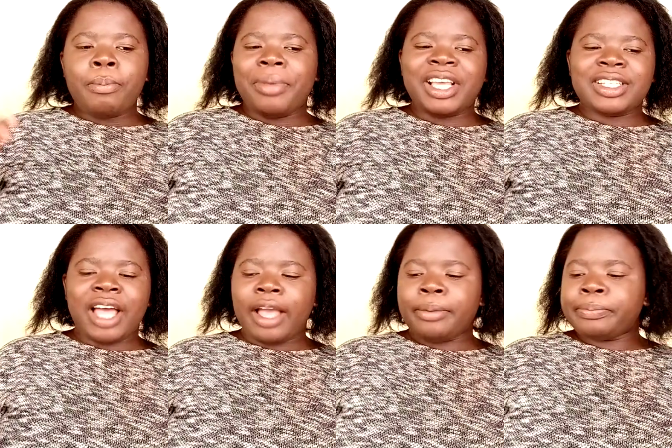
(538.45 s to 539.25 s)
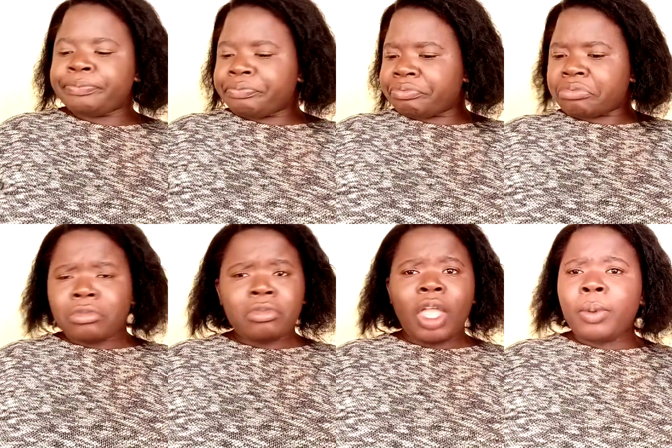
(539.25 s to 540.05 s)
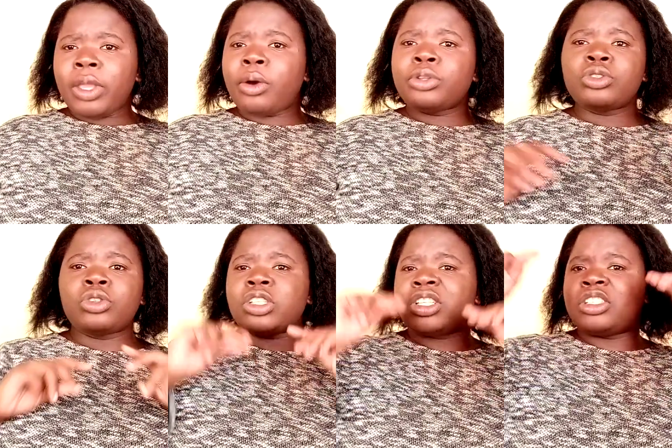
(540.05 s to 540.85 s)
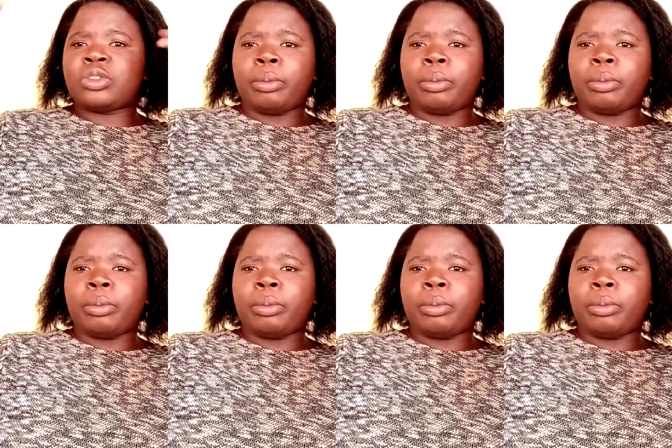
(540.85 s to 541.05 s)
peak time where your concentration is